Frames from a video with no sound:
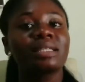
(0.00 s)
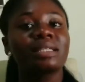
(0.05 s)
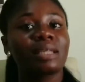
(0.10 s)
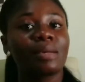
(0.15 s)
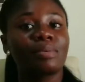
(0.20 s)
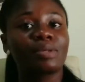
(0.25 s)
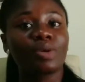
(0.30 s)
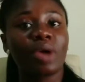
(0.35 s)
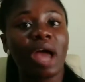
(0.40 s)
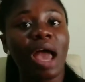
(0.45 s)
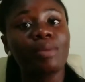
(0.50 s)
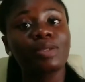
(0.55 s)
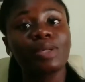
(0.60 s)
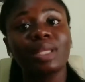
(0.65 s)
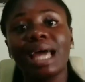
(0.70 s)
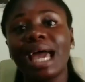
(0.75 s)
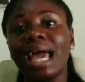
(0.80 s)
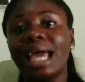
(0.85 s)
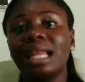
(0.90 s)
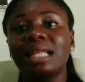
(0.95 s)
Subscribe
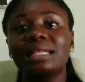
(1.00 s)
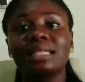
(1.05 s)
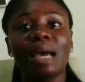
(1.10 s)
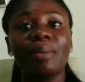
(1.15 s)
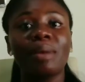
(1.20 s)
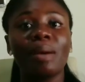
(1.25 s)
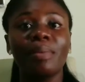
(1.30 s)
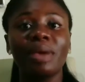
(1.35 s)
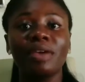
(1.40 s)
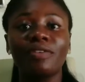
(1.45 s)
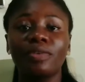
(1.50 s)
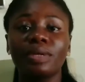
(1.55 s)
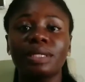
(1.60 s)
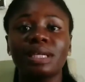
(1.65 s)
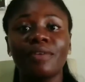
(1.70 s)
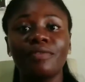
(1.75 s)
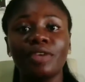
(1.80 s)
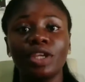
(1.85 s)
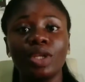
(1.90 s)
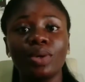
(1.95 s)
so that anytime I make
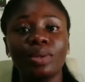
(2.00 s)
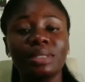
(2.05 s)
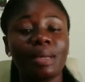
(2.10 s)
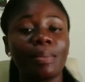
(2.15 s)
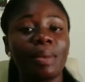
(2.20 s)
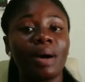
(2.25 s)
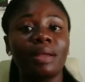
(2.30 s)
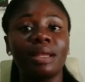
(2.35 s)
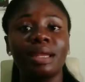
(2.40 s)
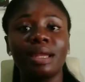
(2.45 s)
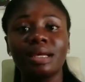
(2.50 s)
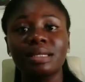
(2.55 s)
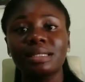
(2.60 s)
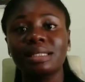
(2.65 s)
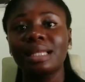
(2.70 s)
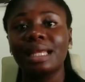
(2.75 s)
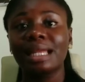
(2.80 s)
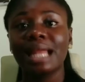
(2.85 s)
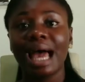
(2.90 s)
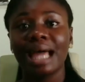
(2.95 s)
future videos about
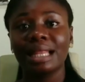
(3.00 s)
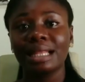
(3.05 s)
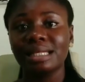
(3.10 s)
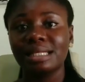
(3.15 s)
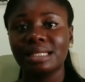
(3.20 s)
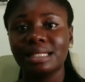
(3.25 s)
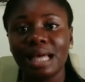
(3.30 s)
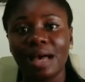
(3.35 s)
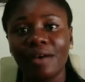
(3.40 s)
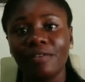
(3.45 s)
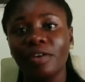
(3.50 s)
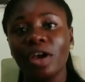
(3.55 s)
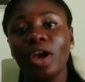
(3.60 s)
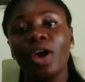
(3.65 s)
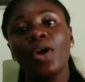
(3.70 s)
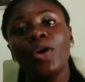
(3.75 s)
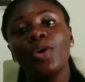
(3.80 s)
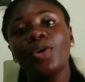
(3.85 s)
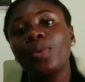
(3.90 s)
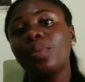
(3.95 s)
nursing and other stuff,
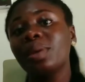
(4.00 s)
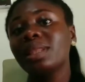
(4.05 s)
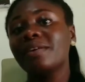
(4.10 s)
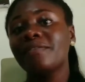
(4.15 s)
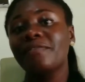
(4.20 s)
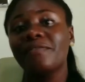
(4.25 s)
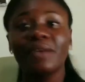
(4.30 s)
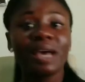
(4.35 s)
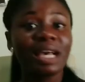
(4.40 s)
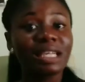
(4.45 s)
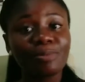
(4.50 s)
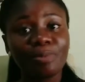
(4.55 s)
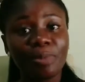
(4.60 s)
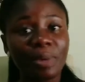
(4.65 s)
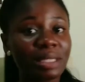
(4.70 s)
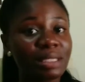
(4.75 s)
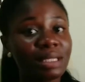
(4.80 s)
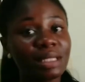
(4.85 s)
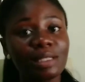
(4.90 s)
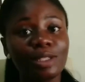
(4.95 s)
you'll be the
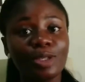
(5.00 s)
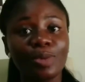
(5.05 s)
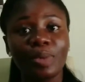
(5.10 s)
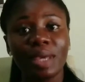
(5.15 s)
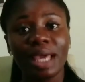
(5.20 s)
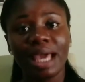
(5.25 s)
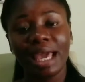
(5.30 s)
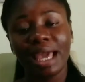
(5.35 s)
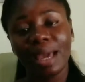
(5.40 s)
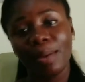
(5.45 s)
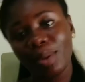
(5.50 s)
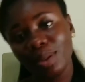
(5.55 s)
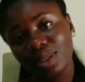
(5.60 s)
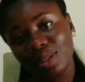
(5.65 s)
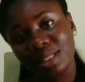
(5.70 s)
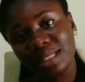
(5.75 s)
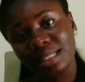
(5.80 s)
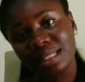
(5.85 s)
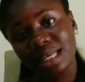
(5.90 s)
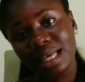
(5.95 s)
first person to be able
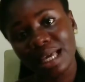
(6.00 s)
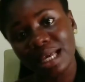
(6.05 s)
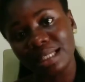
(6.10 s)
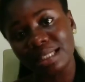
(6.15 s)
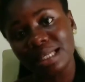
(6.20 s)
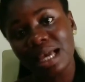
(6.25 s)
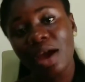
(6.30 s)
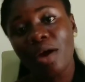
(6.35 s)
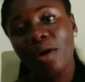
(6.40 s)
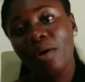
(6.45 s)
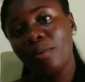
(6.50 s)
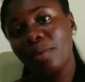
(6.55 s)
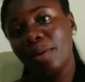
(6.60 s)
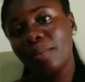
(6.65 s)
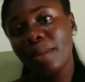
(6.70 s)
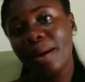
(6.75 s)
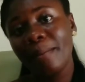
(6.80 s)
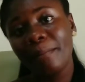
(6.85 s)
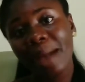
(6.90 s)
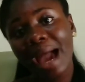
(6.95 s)
to see it.
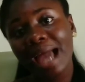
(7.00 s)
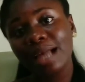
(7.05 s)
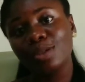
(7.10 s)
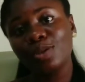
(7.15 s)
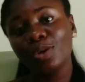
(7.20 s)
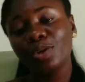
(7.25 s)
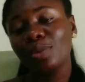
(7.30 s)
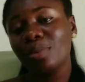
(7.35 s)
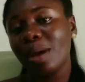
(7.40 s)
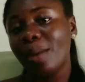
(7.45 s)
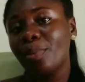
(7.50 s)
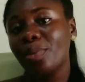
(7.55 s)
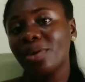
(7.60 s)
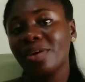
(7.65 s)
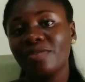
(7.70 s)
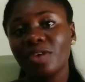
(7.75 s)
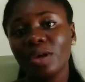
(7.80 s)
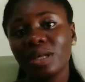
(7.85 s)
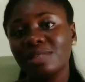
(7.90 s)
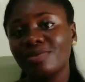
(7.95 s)
Remember, I told you in my
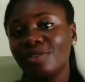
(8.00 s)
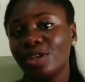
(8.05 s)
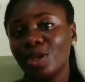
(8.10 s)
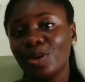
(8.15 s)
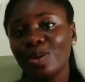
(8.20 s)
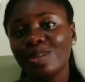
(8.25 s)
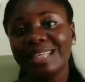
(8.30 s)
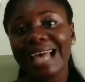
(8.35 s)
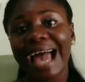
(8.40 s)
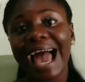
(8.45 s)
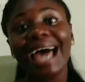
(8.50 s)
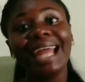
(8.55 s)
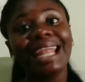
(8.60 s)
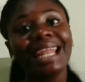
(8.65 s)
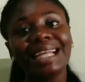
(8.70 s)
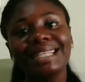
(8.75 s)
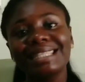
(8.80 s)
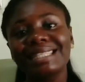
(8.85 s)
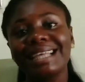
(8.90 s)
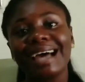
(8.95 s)
previous videos, I
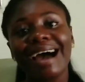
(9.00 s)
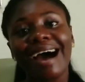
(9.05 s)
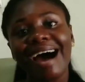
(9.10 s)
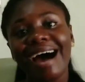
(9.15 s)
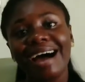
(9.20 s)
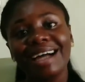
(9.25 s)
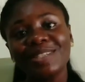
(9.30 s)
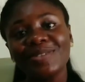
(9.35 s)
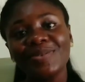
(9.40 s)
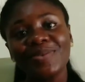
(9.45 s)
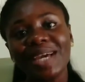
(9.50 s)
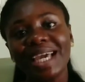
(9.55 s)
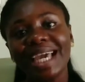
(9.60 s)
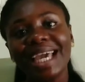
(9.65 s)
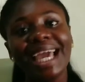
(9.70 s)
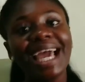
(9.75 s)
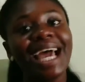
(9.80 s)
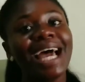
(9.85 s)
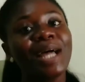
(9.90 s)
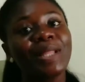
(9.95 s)
learned the hard
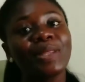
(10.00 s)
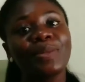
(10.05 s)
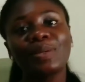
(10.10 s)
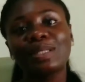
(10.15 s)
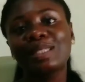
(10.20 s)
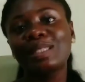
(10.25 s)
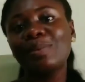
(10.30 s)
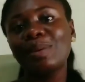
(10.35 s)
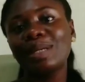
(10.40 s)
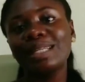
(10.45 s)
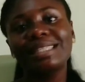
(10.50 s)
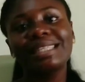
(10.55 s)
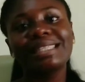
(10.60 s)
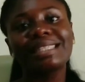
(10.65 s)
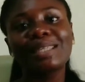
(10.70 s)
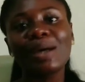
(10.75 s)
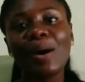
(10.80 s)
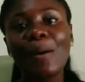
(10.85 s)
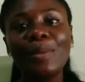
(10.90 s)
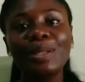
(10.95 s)
way. There was nobody
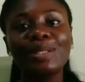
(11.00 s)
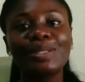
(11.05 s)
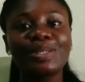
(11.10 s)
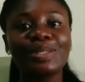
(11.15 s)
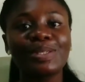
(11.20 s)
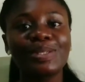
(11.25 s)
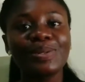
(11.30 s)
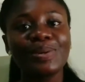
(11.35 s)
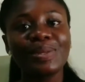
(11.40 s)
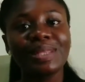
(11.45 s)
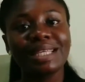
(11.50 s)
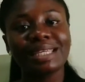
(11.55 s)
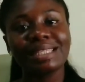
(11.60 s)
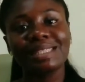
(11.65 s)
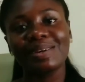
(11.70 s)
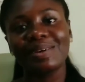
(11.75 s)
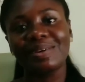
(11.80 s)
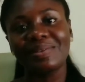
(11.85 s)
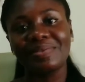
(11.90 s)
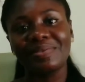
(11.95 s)
to tell me to do
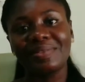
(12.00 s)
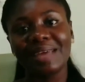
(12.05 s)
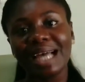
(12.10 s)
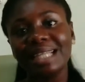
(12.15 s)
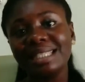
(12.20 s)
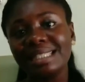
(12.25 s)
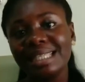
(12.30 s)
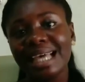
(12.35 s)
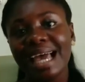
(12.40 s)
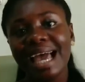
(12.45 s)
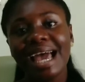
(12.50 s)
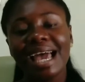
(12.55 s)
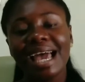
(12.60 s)
this or that.